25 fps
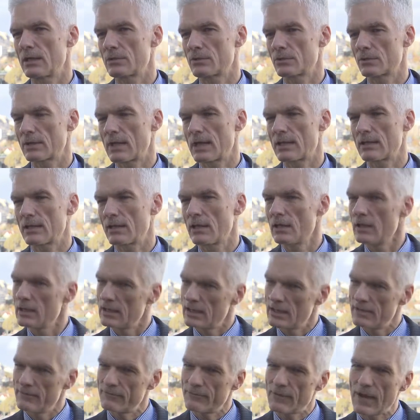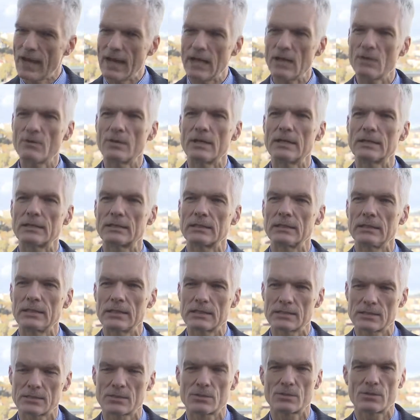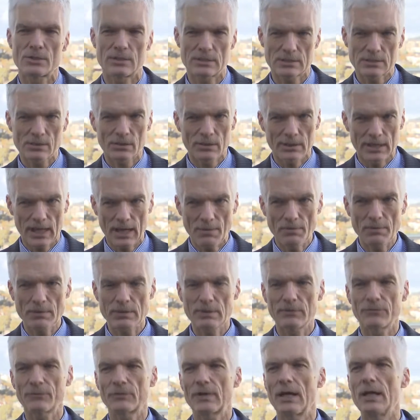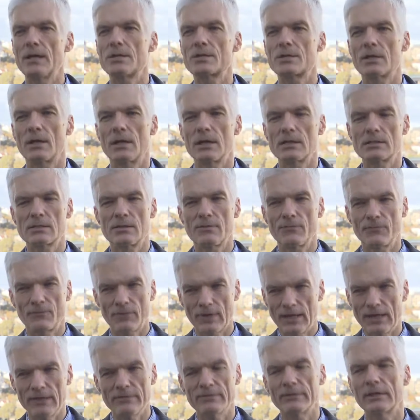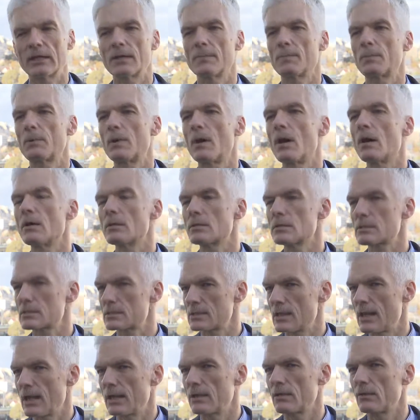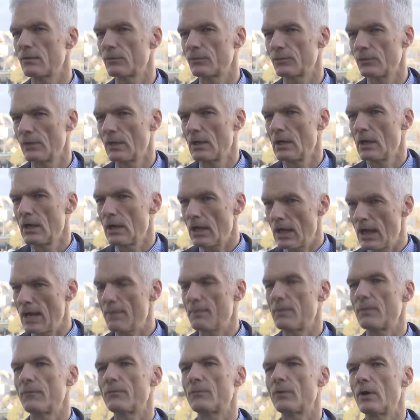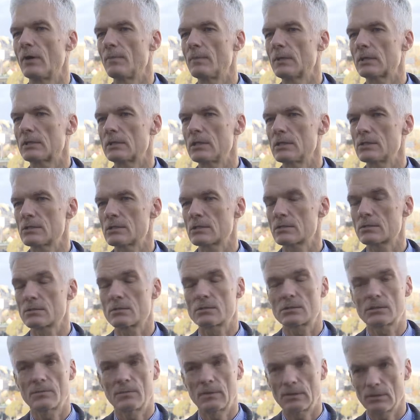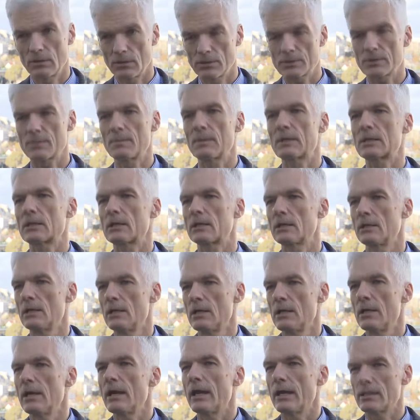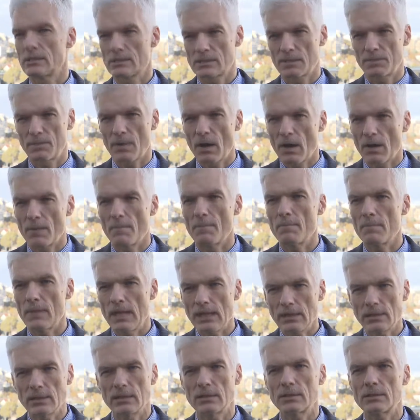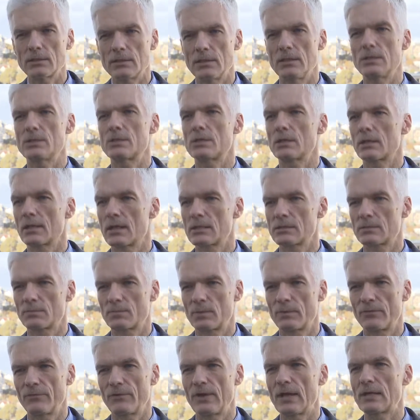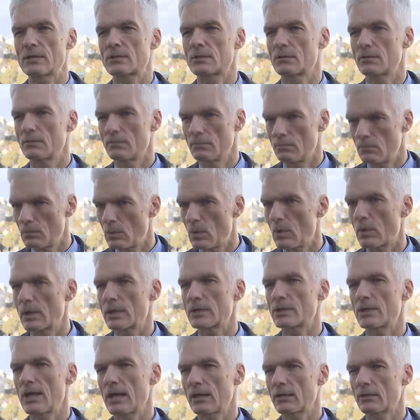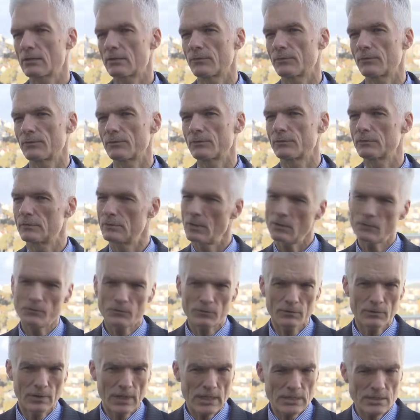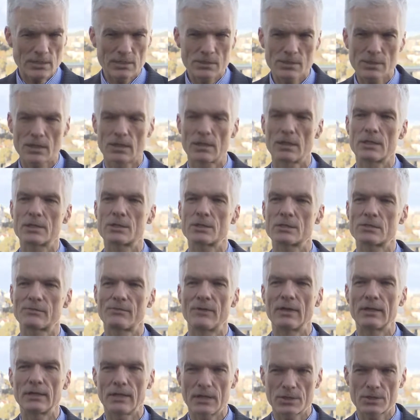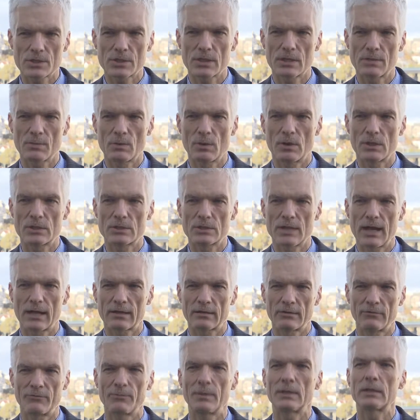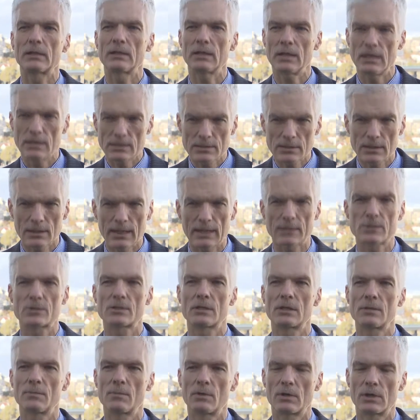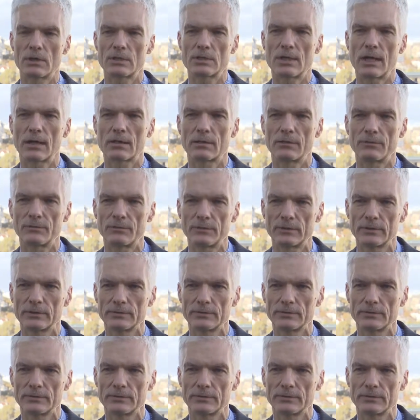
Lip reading: together, evaluate the lessons. So this collaborative culture is a very, very important sign of high-performing teaching system. And ultimately, it's about making teaching as a profession more attractive. Not necessarily just financially more attractive, but intellectually more attractive.